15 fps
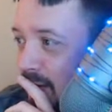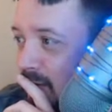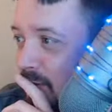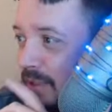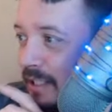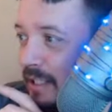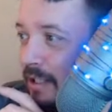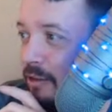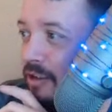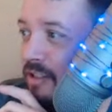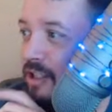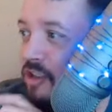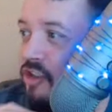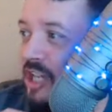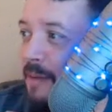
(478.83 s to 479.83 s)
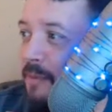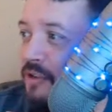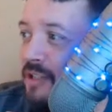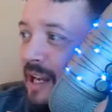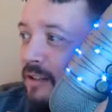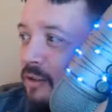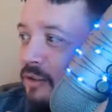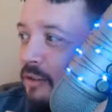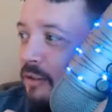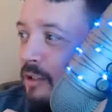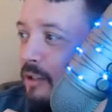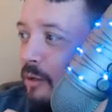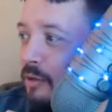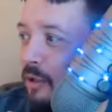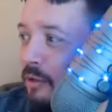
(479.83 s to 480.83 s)
What else we got? 36 Chambers Tattoo
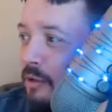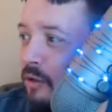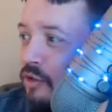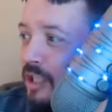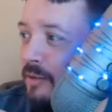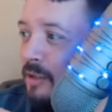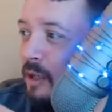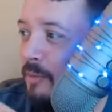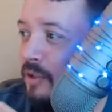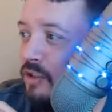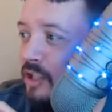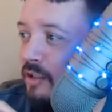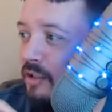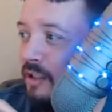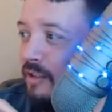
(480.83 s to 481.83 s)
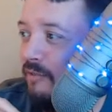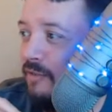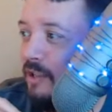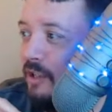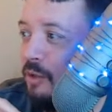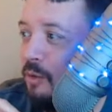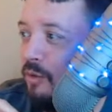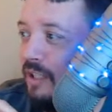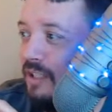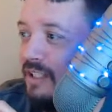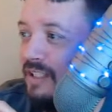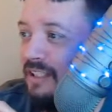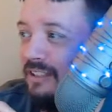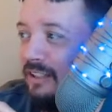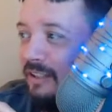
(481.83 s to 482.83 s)
Studio. Yo, Genome and Jarrod. Very cool
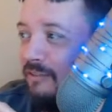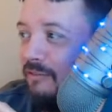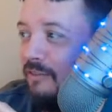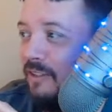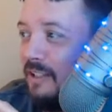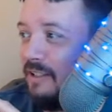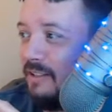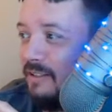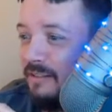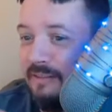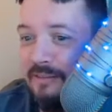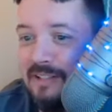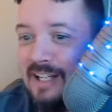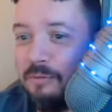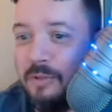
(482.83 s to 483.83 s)
idea. Love this. All right.